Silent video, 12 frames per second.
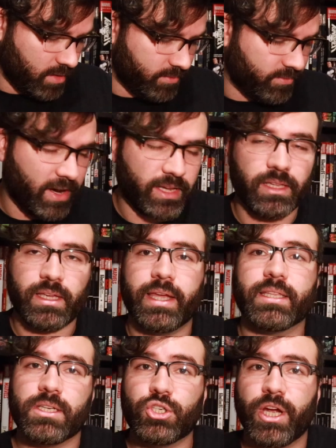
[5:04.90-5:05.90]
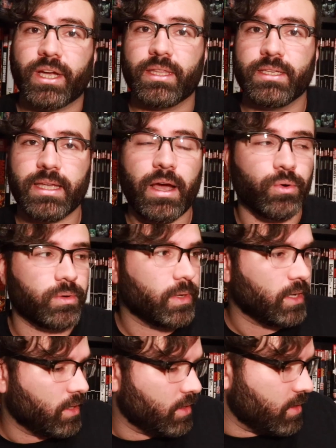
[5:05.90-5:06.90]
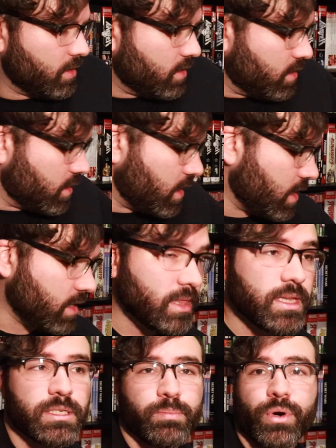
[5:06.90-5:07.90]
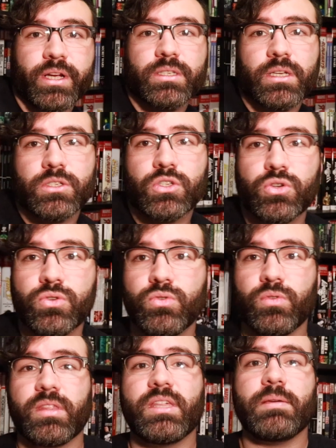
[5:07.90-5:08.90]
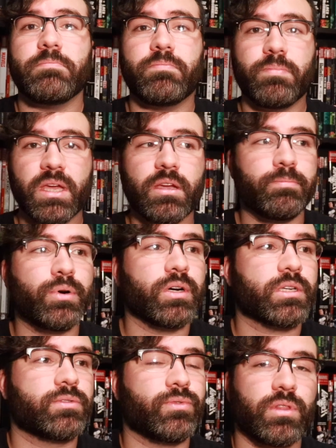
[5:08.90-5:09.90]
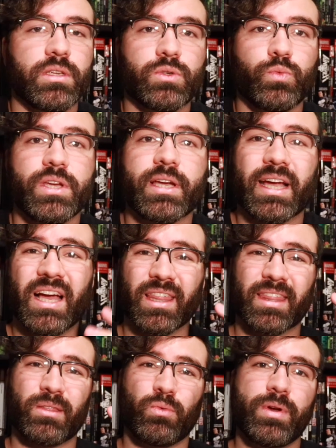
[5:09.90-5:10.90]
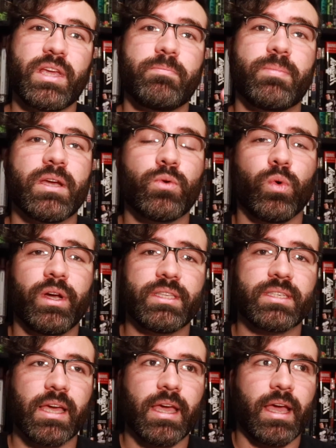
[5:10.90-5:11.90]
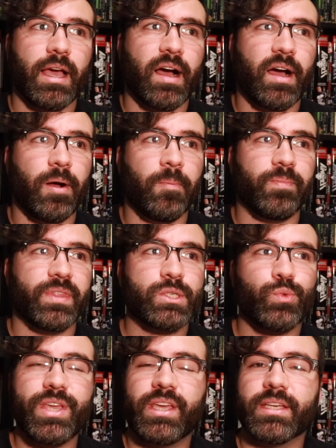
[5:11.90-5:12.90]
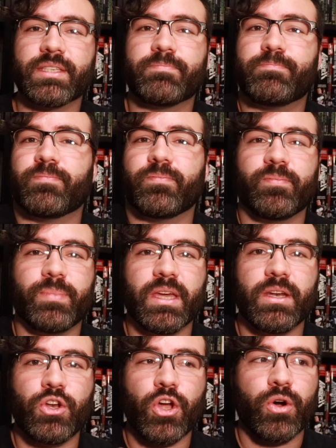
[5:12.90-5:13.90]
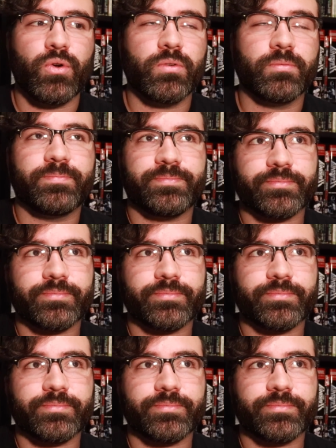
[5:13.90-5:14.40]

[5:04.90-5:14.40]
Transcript: to finally get to check this out. And this brings us to the big books for this week. I got 3 big ones. This week has been known...